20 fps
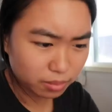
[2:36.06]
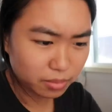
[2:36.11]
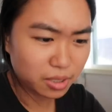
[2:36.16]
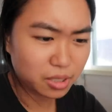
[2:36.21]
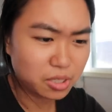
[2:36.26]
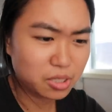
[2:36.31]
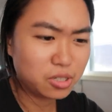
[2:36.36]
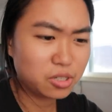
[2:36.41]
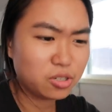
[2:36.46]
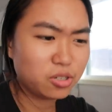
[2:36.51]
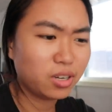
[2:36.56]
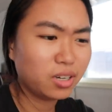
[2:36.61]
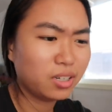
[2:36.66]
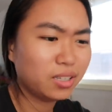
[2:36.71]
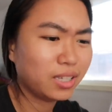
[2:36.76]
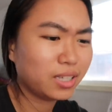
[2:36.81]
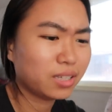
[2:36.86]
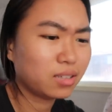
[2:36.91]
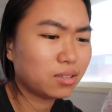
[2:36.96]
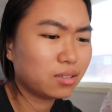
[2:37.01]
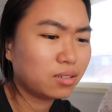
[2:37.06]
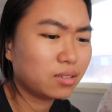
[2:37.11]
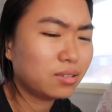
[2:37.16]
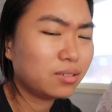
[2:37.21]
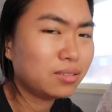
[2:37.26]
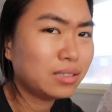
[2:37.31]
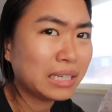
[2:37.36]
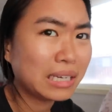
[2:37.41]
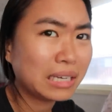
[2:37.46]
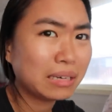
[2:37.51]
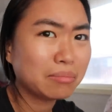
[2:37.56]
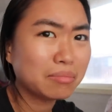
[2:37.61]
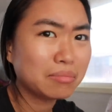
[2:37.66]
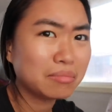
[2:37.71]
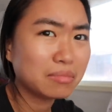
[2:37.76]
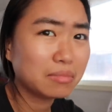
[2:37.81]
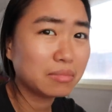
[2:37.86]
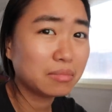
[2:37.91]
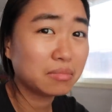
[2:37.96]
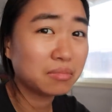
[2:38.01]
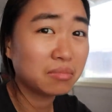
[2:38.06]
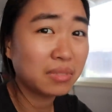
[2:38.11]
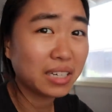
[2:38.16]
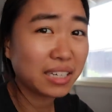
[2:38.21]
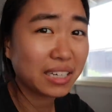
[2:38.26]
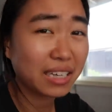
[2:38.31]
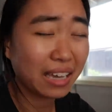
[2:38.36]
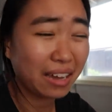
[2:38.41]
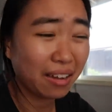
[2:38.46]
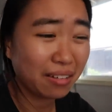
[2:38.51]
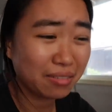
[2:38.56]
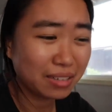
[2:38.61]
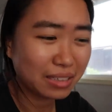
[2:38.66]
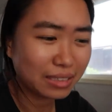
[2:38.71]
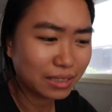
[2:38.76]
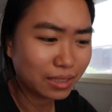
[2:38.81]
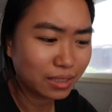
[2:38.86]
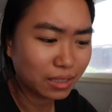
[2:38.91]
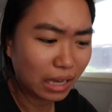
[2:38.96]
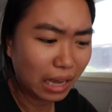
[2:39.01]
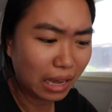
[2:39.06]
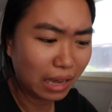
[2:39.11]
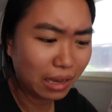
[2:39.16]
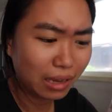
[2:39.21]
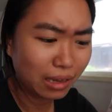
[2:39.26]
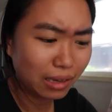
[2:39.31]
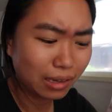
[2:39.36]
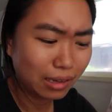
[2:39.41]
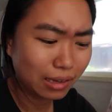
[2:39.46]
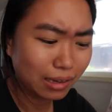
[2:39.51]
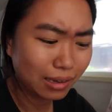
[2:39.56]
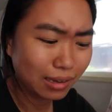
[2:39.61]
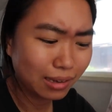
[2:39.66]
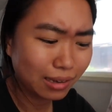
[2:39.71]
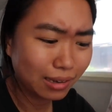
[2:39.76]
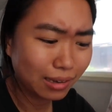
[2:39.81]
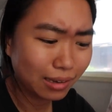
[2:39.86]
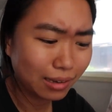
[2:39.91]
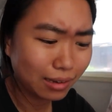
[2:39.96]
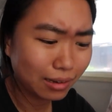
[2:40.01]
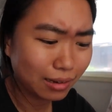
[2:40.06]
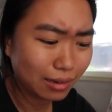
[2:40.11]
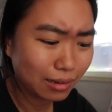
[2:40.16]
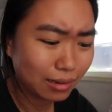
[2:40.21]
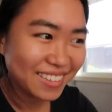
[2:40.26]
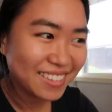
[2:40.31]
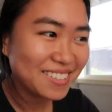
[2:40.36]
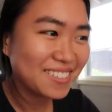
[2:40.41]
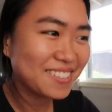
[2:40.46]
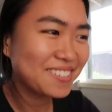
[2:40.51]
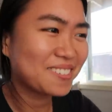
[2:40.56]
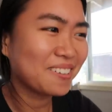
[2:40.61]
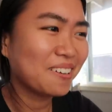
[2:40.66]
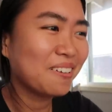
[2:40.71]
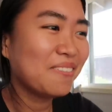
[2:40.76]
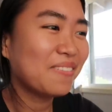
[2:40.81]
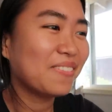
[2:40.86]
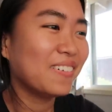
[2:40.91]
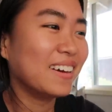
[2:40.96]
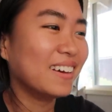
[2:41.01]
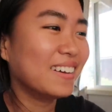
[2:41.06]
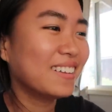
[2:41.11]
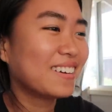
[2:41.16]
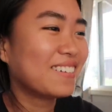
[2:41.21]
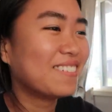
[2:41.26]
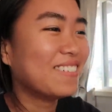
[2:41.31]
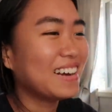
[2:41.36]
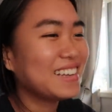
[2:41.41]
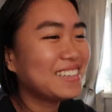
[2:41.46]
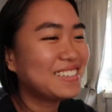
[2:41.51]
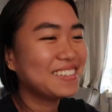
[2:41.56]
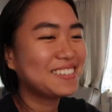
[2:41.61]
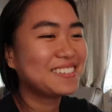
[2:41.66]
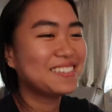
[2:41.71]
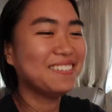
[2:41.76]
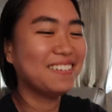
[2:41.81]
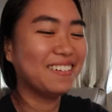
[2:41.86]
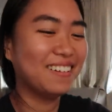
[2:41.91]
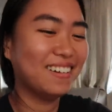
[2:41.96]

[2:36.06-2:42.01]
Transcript: I'm gonna just try to like claim my account again. This is so fail, like why is this so